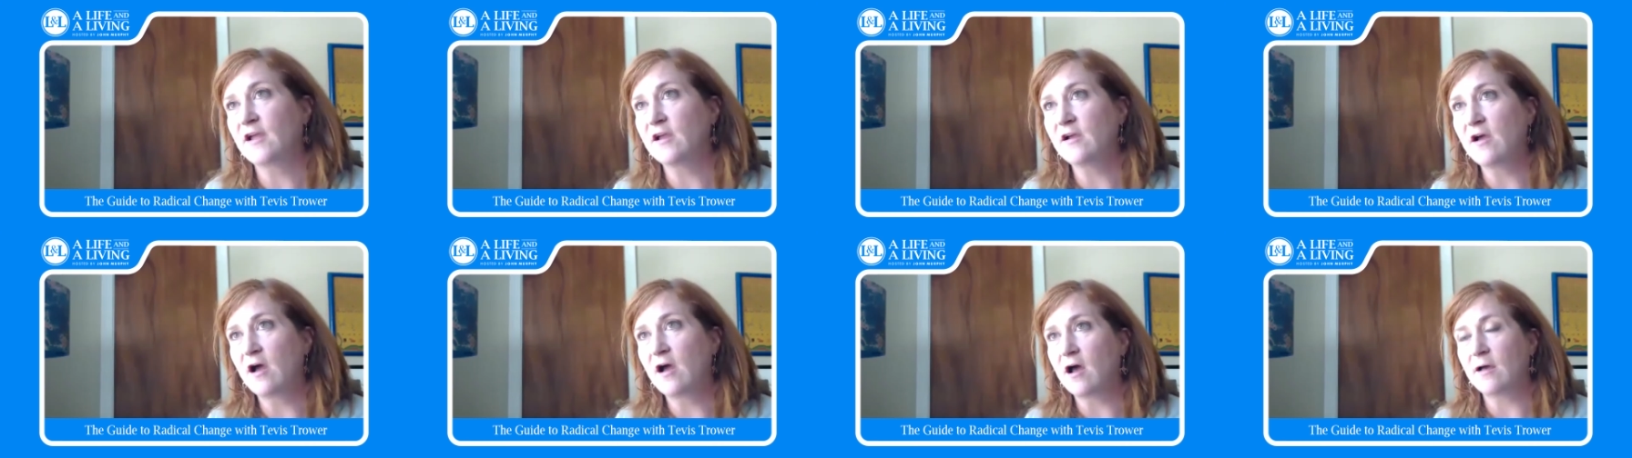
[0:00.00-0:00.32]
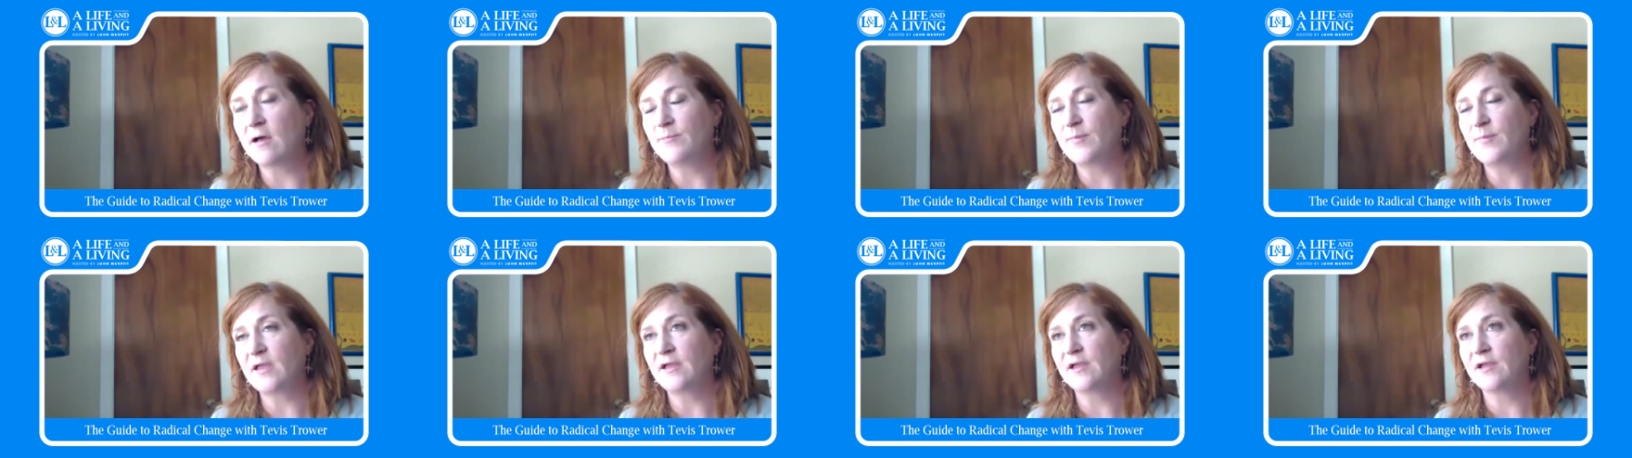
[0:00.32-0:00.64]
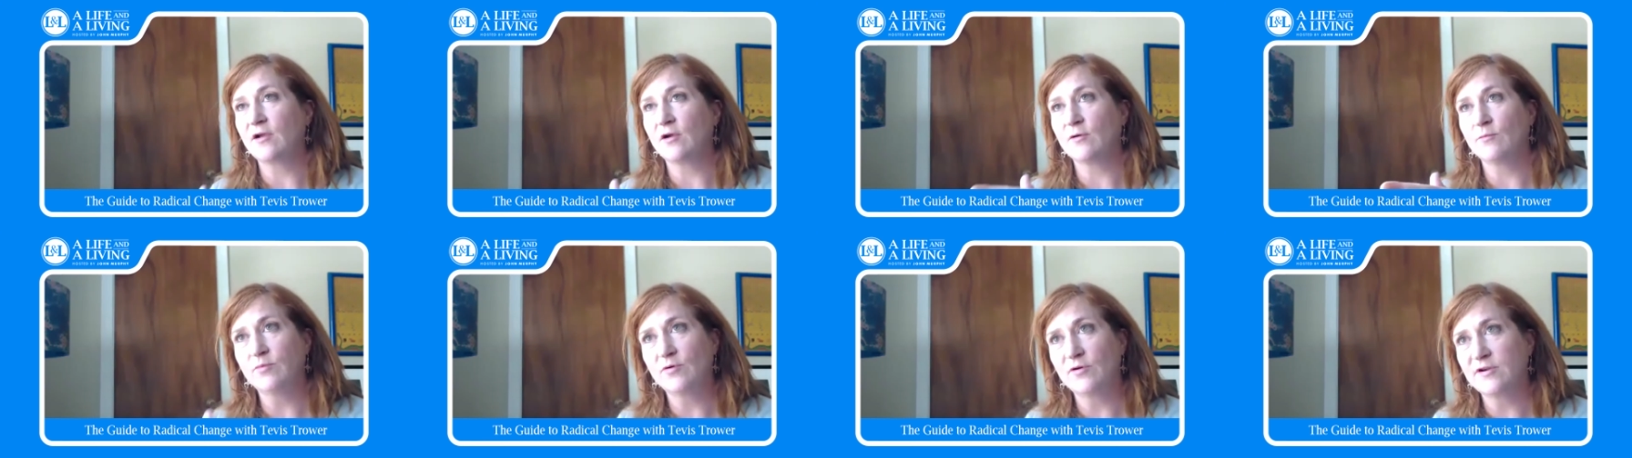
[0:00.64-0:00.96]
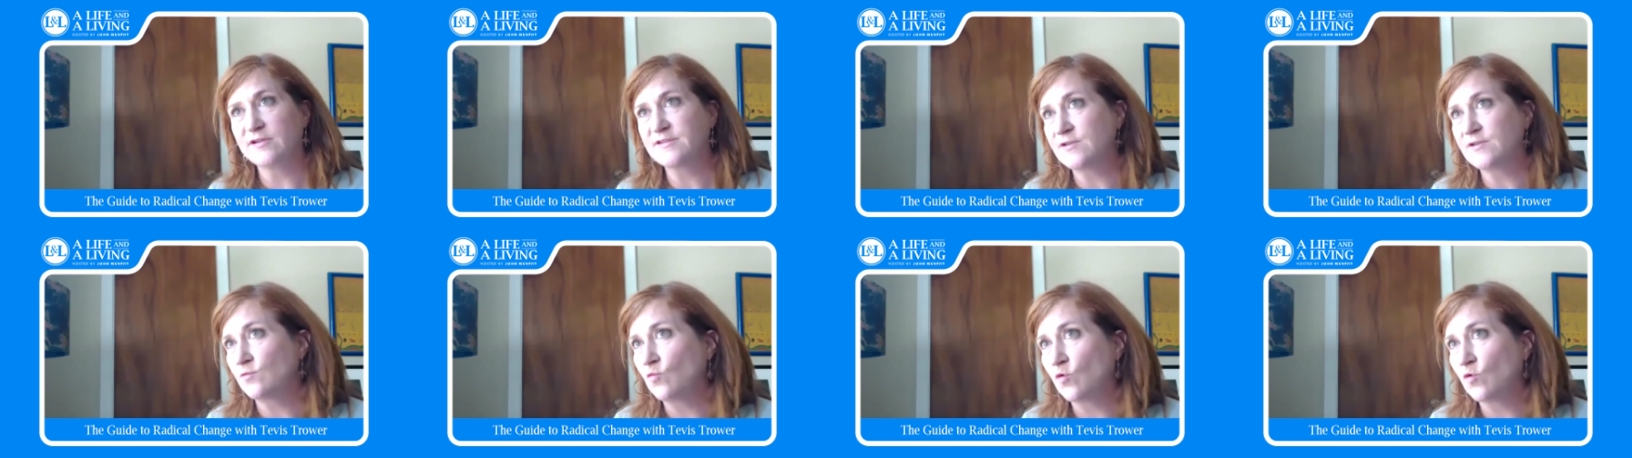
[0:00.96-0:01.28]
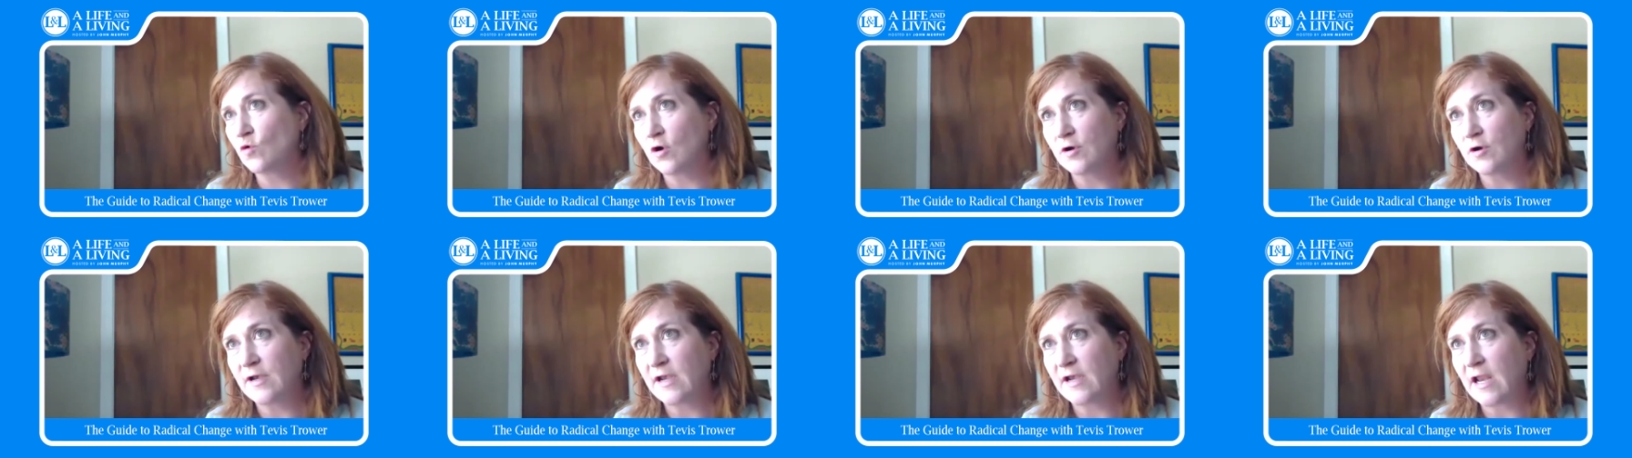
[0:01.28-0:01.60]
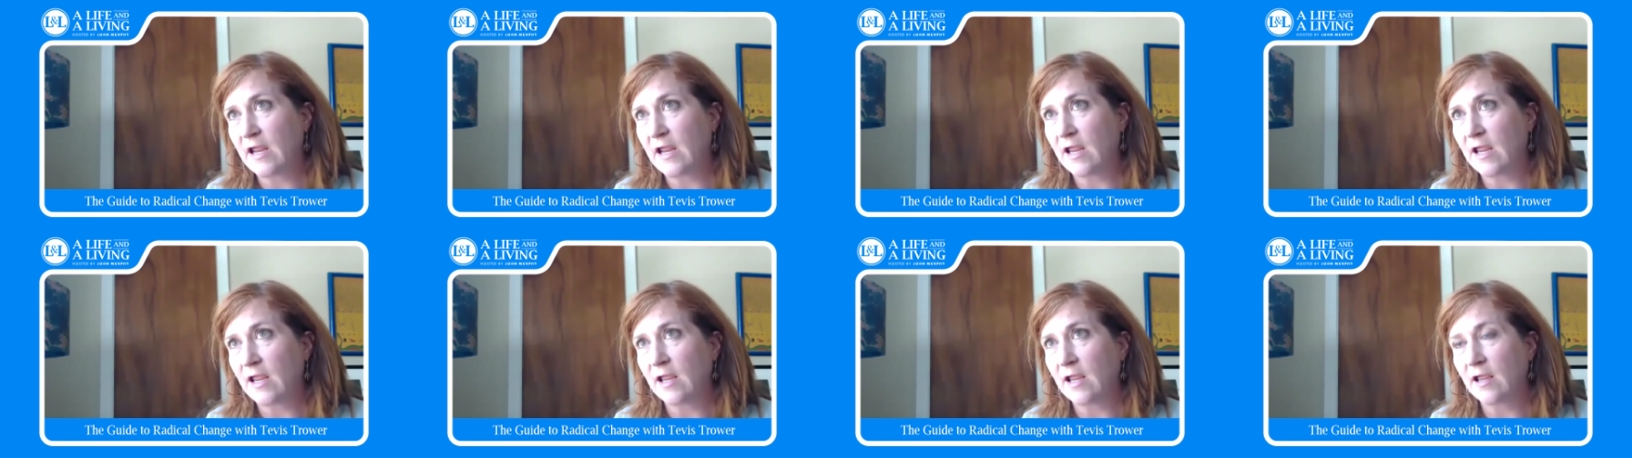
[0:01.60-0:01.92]
copping or prison
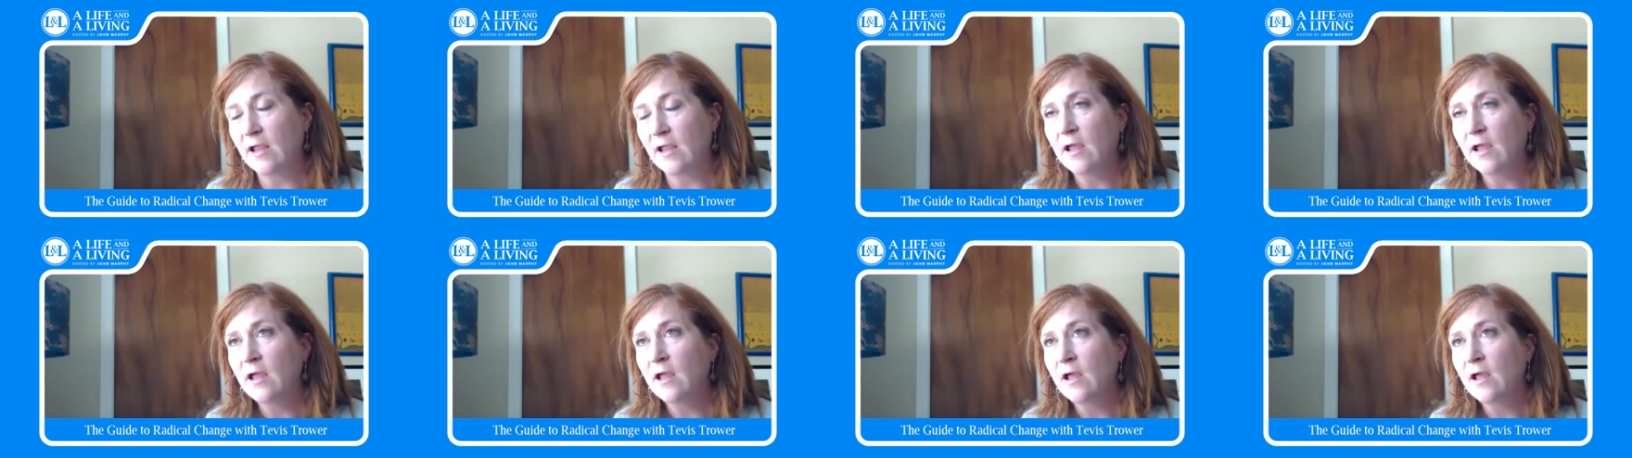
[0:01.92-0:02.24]
wardening,